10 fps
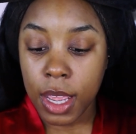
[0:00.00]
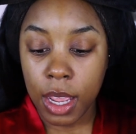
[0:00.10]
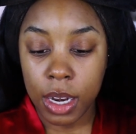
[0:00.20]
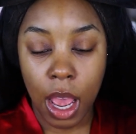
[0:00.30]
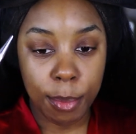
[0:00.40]

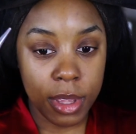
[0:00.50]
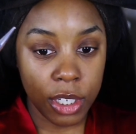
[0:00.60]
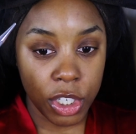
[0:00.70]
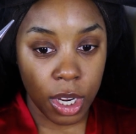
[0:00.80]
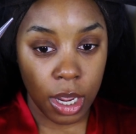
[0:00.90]
And I'm in the
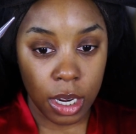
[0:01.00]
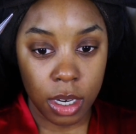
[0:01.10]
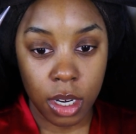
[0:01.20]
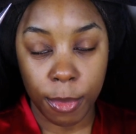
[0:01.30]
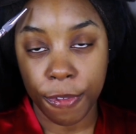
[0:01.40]

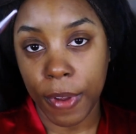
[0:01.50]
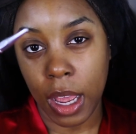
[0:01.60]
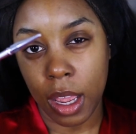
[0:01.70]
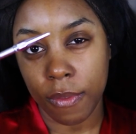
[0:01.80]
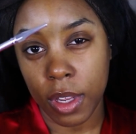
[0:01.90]
shade number
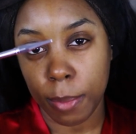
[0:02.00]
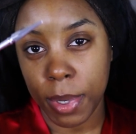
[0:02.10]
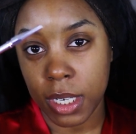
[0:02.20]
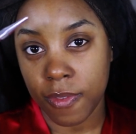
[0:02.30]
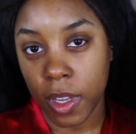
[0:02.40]
five in the
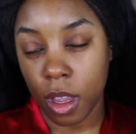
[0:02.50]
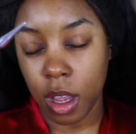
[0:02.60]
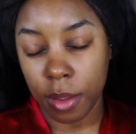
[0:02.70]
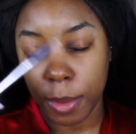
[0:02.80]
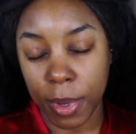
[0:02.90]
Benefit,
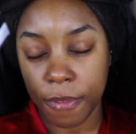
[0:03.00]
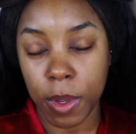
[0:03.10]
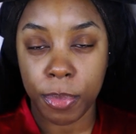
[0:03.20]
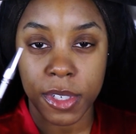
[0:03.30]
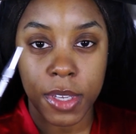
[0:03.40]
uh, the
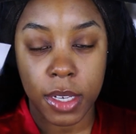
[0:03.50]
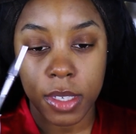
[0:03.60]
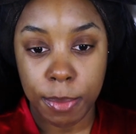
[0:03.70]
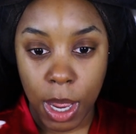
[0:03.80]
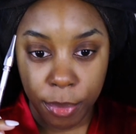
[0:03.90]
Benefit
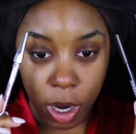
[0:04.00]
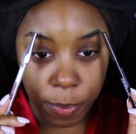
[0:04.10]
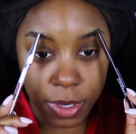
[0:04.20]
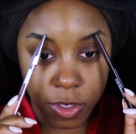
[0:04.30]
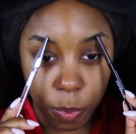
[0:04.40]
Precisely My Brow
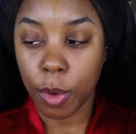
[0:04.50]
Pencil.